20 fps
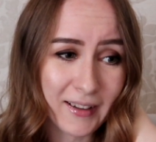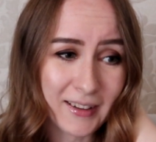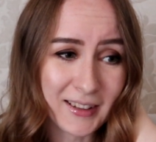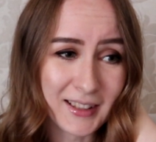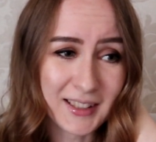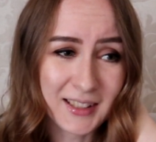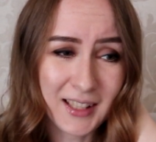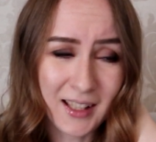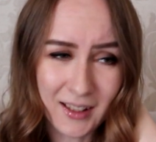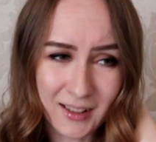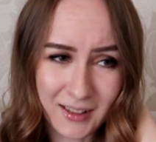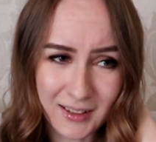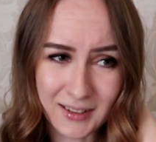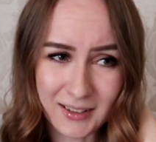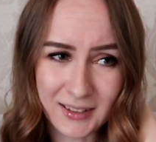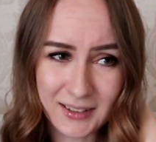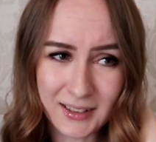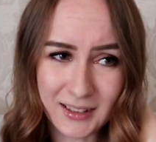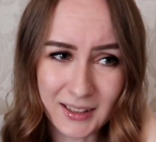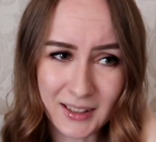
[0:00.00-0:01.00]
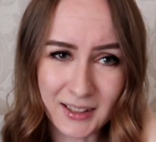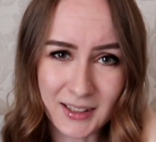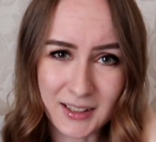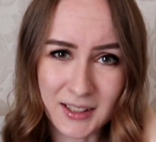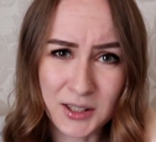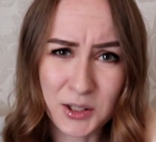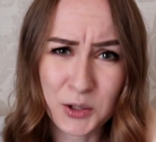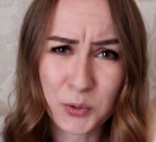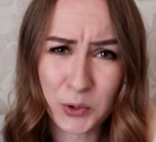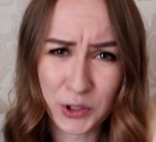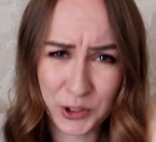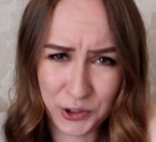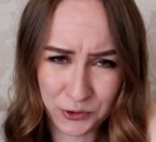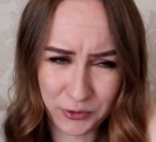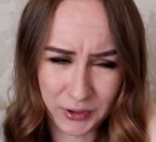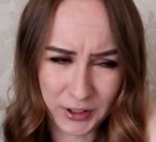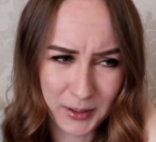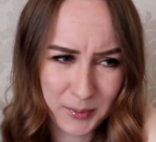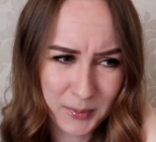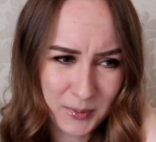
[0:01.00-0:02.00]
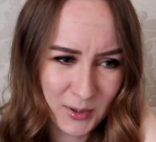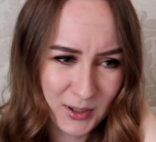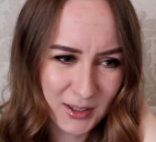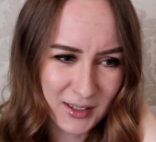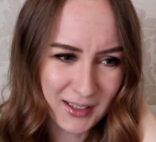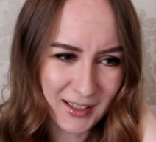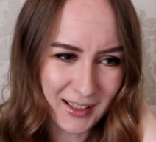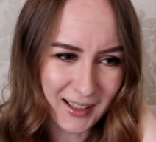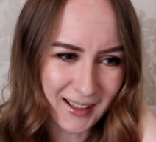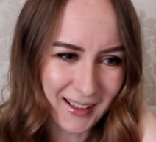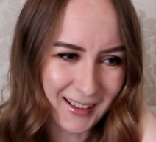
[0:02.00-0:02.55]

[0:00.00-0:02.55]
The second is Sweet Dreams,